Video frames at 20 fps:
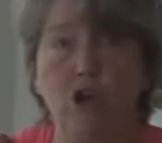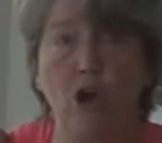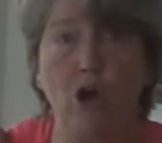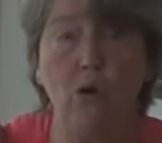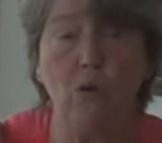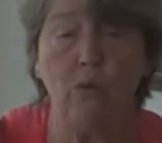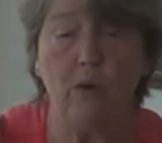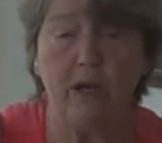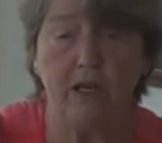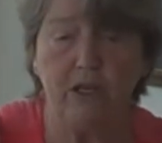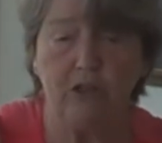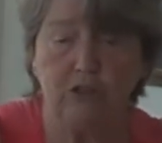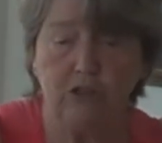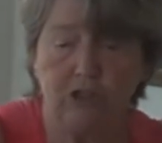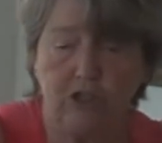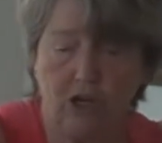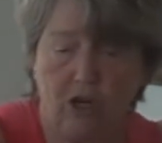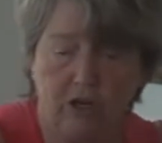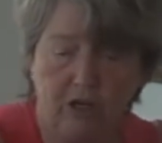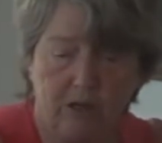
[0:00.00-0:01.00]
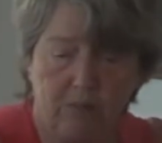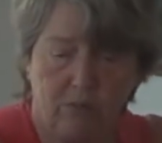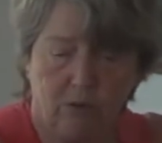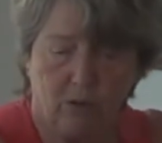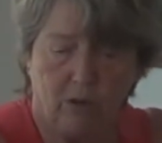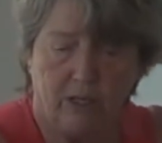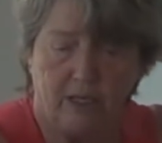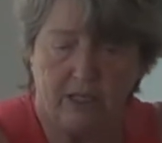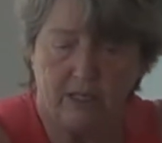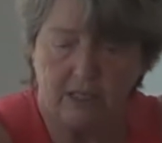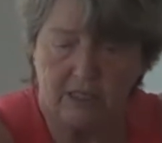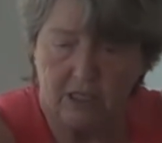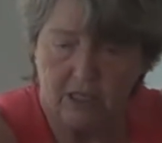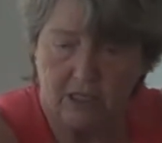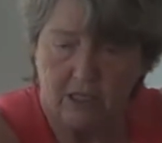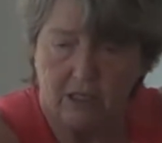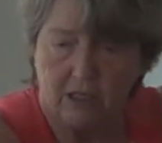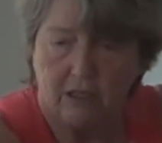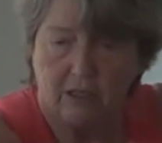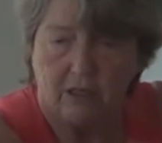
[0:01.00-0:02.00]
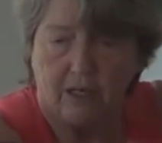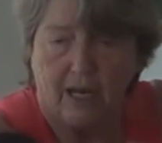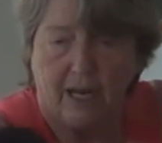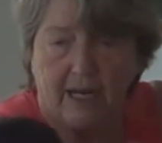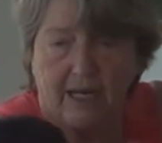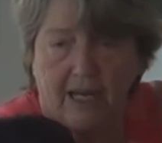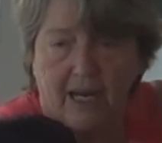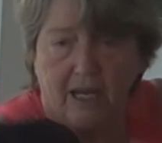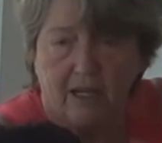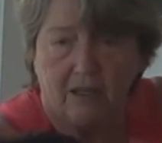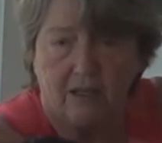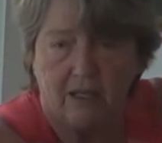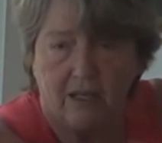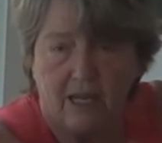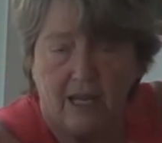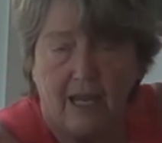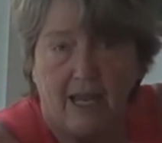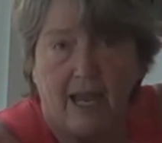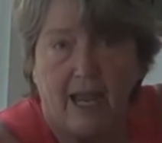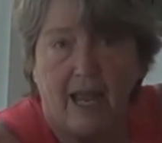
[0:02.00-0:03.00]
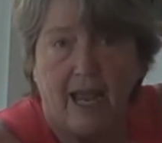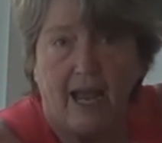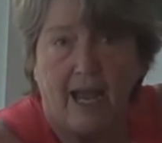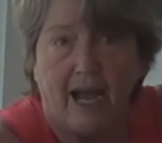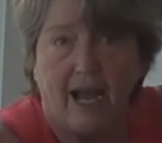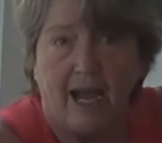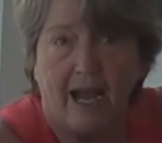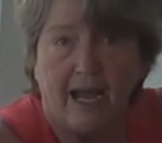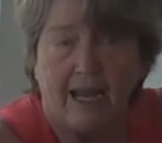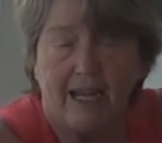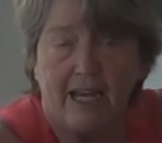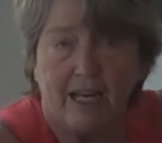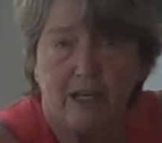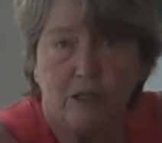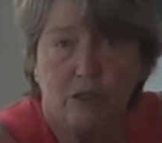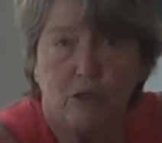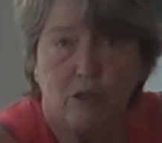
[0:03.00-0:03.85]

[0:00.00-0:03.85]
know what your starting point is. Again. And I'm